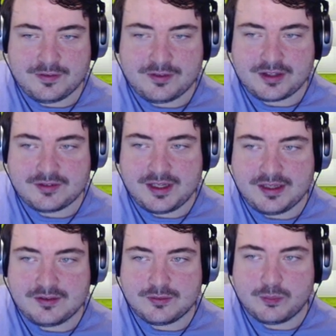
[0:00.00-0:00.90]
for
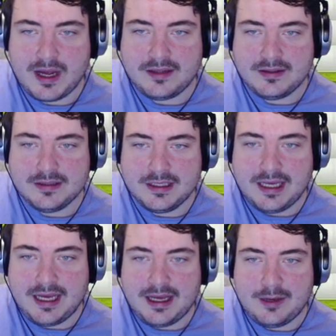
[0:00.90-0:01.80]
16 as well.
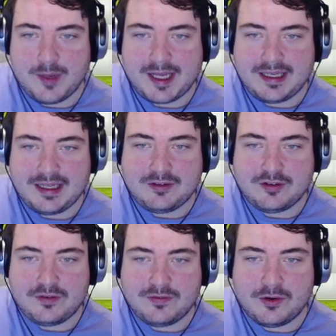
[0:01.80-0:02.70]
Uh, a wicket
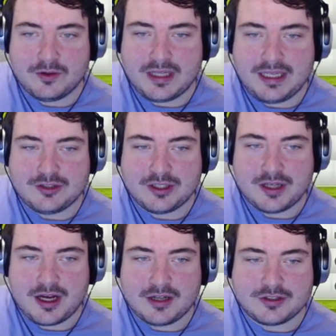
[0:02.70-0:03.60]
each for Leach
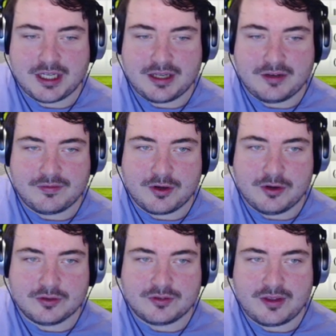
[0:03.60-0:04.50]
and Archer. And of
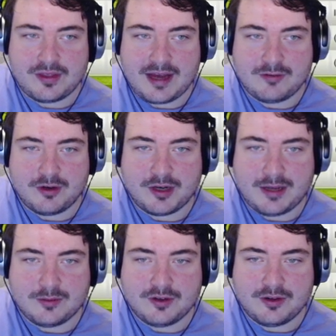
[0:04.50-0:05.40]
course, that run
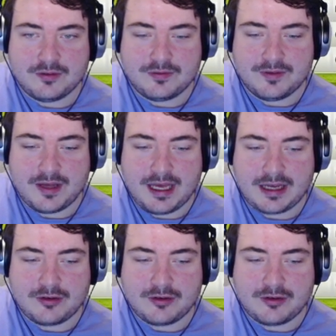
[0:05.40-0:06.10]
out of uh,